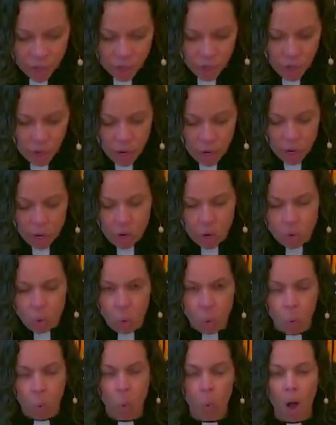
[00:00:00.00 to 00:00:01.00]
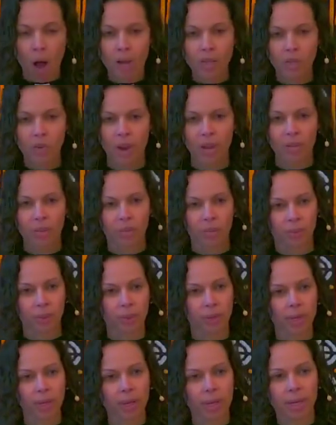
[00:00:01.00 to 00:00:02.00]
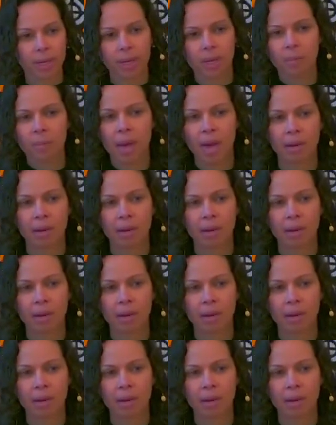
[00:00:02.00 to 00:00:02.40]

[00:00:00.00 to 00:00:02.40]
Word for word: they just walked right through it.